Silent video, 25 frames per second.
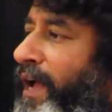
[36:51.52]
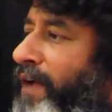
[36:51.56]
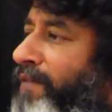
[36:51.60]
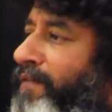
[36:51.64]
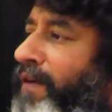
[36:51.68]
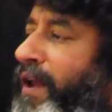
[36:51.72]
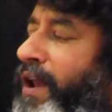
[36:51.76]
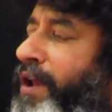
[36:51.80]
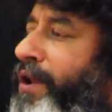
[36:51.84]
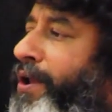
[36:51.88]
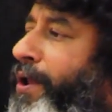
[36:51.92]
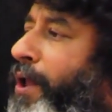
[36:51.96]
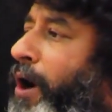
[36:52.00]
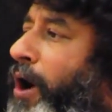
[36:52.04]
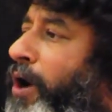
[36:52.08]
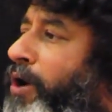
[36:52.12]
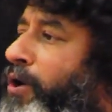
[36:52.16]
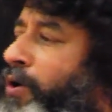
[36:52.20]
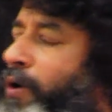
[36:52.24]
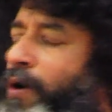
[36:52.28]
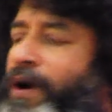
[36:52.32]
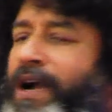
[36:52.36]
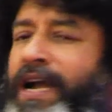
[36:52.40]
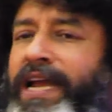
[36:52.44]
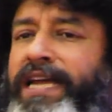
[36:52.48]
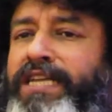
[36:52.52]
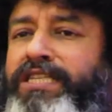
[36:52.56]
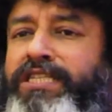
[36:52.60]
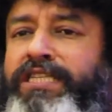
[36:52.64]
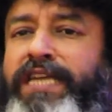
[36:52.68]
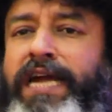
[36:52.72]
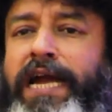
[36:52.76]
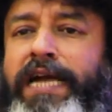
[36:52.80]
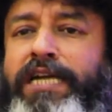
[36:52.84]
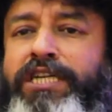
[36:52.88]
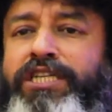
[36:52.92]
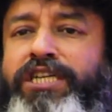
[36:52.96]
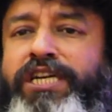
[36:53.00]
will not only
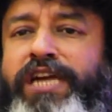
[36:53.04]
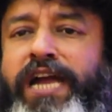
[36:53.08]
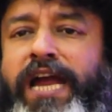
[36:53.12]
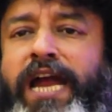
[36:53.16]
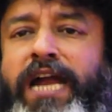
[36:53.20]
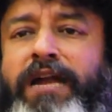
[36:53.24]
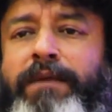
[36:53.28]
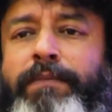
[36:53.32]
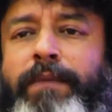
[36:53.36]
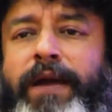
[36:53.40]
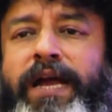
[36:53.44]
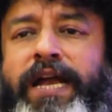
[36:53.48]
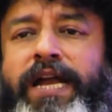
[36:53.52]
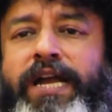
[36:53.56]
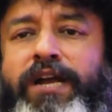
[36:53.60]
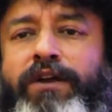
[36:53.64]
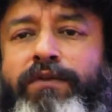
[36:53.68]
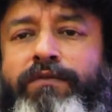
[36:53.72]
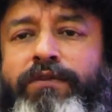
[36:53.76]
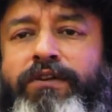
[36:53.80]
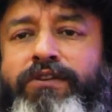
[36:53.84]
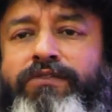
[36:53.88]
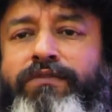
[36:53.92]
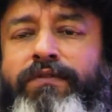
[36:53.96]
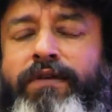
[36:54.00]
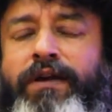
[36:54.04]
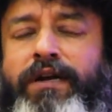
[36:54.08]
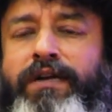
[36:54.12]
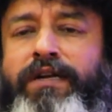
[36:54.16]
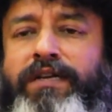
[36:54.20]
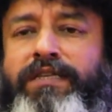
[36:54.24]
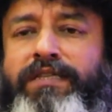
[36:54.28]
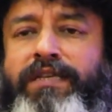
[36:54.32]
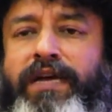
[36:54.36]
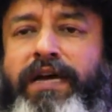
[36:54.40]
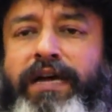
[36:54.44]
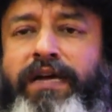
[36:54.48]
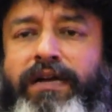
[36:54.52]
satiate my individual
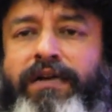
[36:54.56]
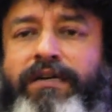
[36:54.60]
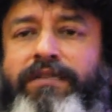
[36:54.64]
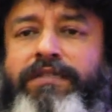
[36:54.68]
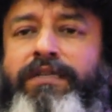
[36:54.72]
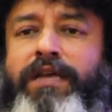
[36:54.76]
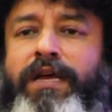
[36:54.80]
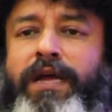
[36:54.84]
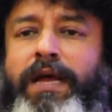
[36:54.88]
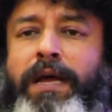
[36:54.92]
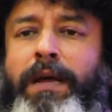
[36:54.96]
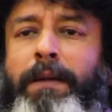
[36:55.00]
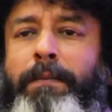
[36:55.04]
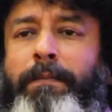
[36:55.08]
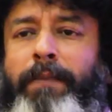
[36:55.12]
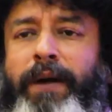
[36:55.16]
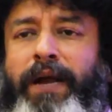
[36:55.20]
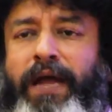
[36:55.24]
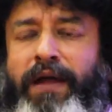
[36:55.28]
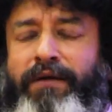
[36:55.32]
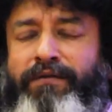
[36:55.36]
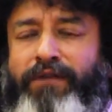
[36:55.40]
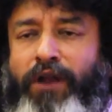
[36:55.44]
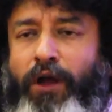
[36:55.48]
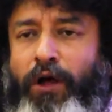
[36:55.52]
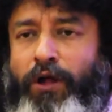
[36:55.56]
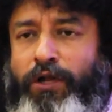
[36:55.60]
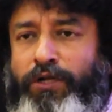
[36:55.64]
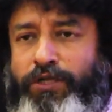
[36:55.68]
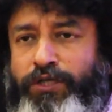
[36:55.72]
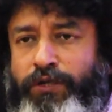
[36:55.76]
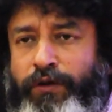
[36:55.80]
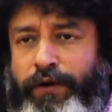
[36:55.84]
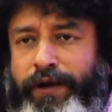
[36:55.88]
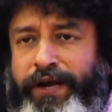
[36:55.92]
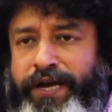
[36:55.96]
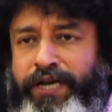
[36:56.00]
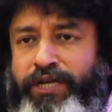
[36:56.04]
desires, but I will
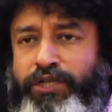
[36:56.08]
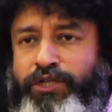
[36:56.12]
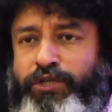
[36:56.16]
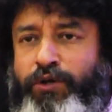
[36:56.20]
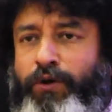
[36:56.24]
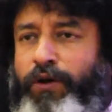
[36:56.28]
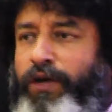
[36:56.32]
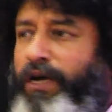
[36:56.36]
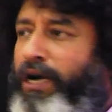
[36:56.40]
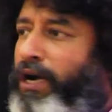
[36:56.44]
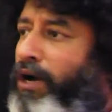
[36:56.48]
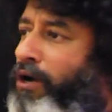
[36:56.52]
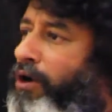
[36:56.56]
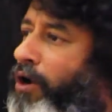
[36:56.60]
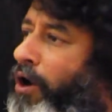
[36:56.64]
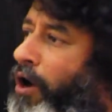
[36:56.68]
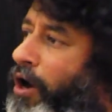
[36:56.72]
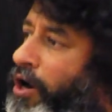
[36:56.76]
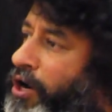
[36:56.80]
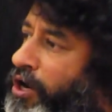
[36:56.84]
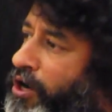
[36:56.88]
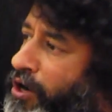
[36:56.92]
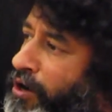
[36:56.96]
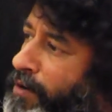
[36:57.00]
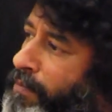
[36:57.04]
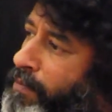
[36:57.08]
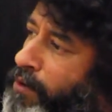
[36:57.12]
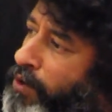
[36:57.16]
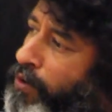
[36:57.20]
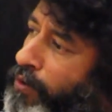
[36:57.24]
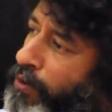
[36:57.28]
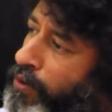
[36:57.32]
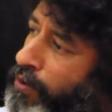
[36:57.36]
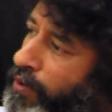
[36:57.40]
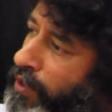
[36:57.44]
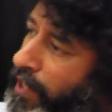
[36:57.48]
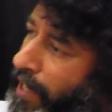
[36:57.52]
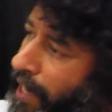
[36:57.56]
also ensure it will
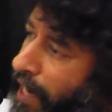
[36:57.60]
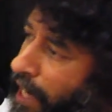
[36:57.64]
contribute to the